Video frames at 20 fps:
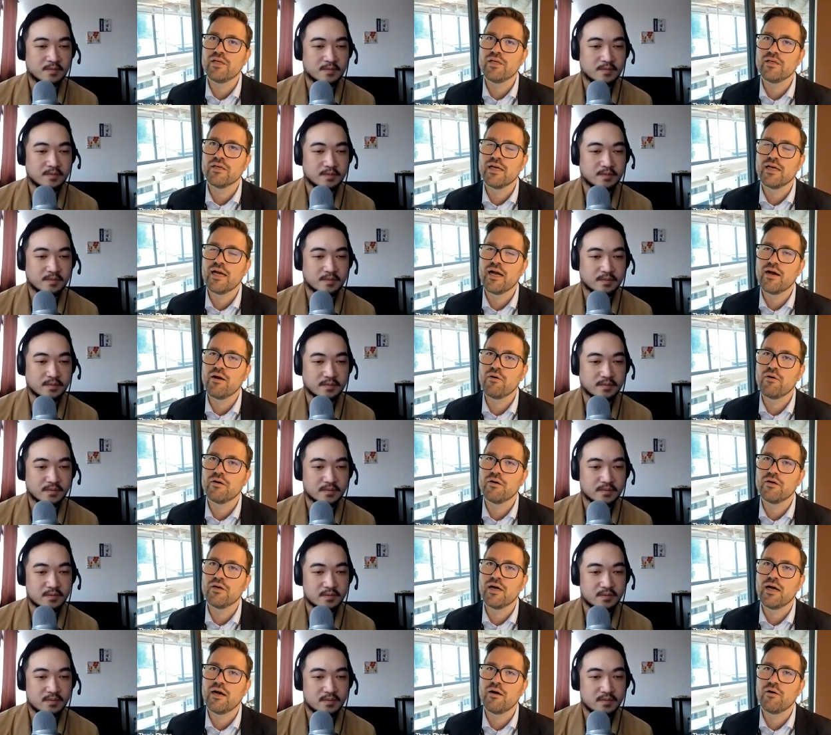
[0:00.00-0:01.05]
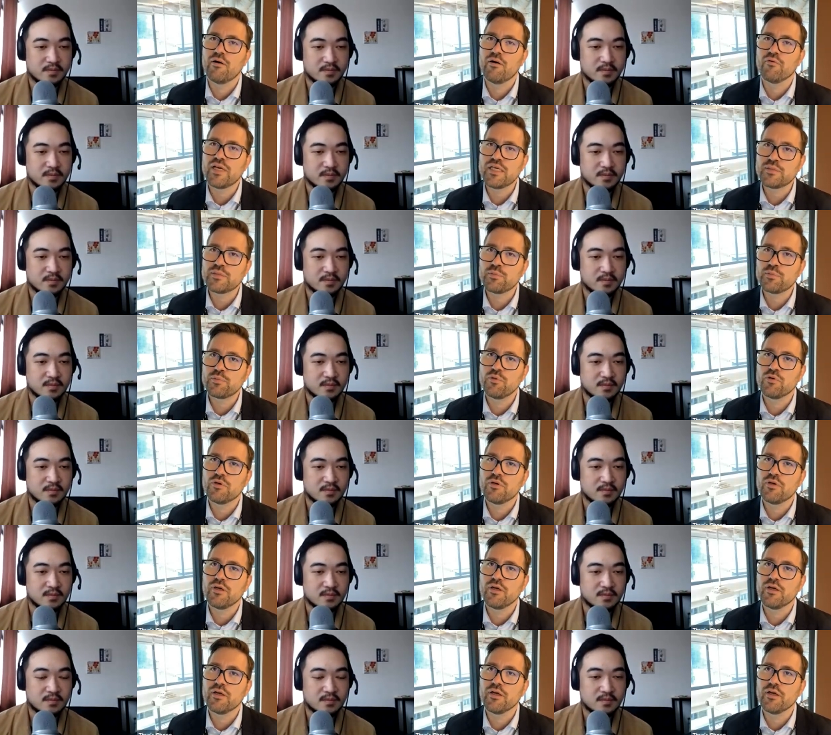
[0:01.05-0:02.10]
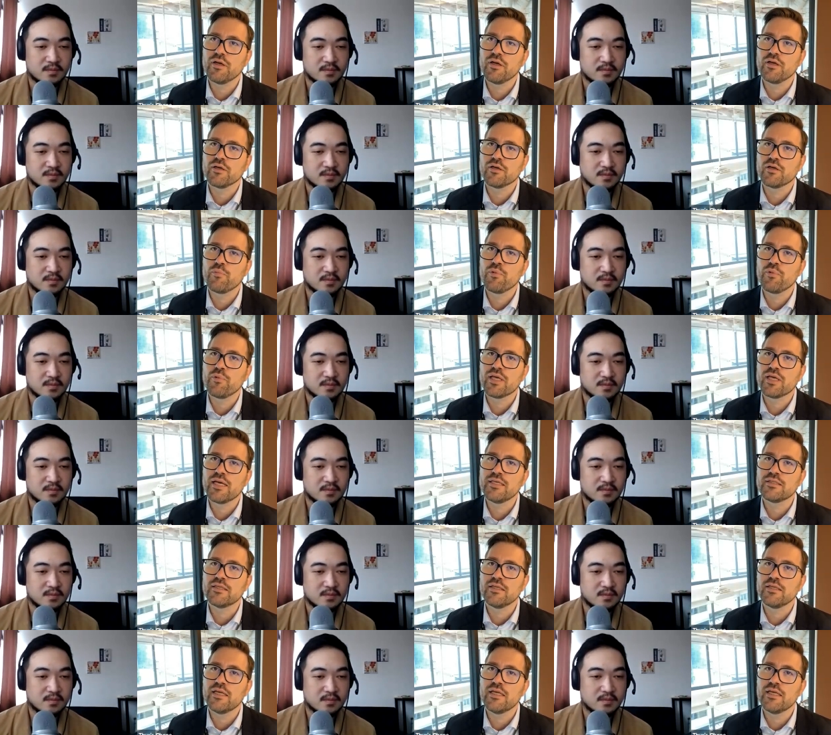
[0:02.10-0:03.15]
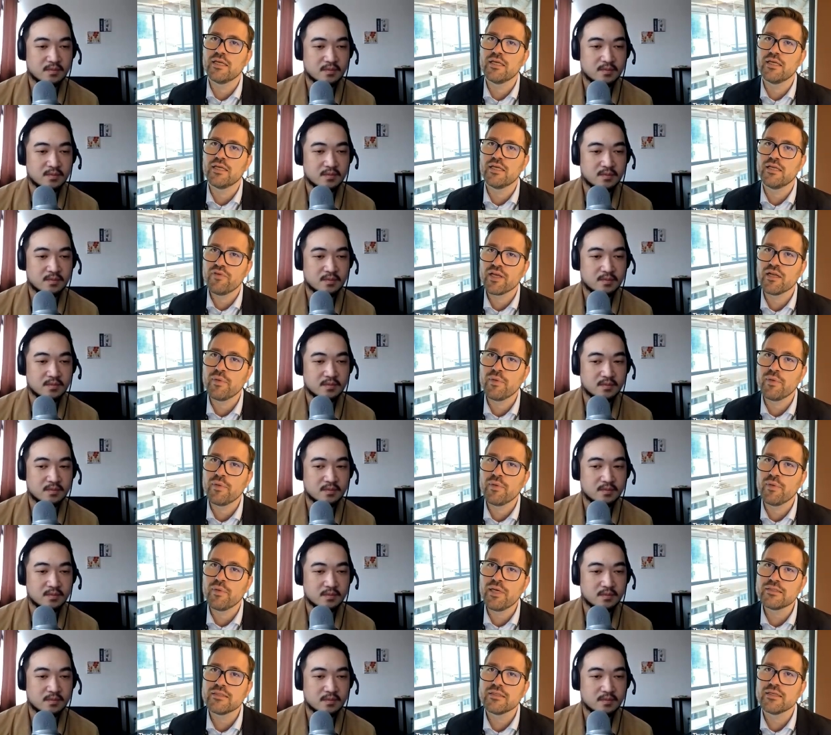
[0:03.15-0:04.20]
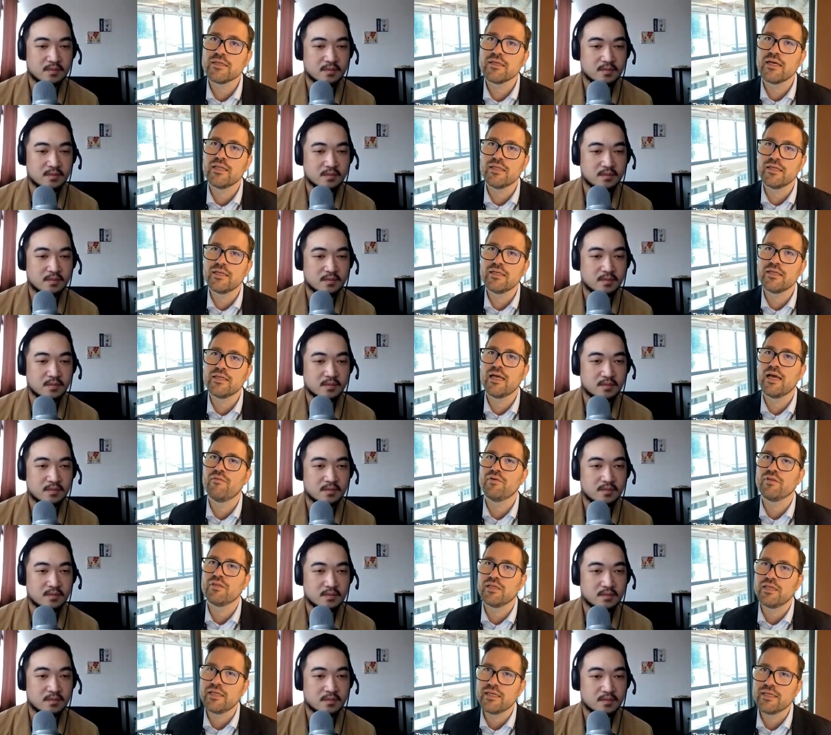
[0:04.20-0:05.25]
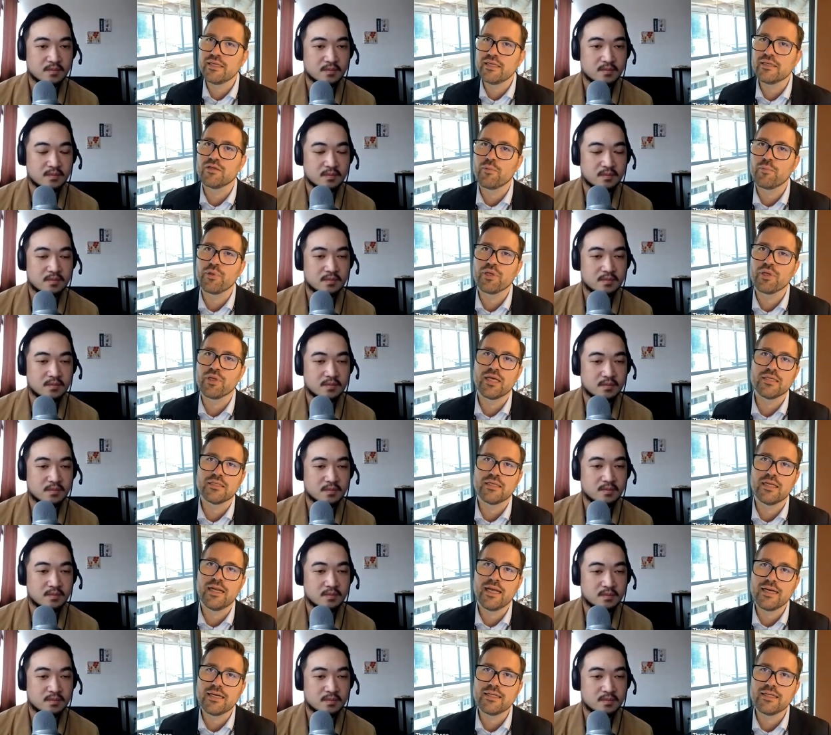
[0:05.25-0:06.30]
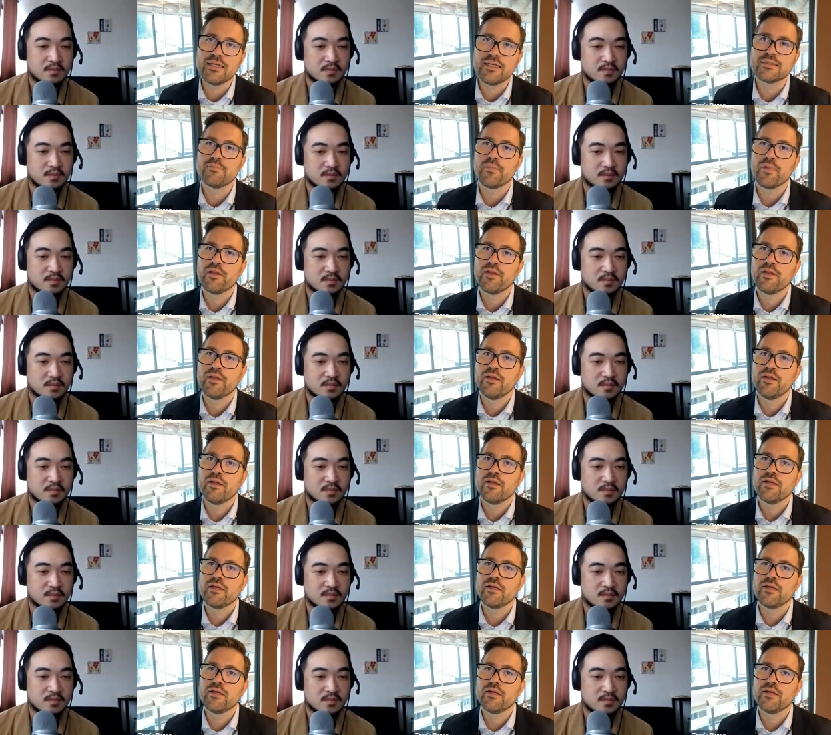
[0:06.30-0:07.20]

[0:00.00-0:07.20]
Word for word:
Speaker 1: having uh, our Facebook communication in Vietnamese and then having the LinkedIn communication in English.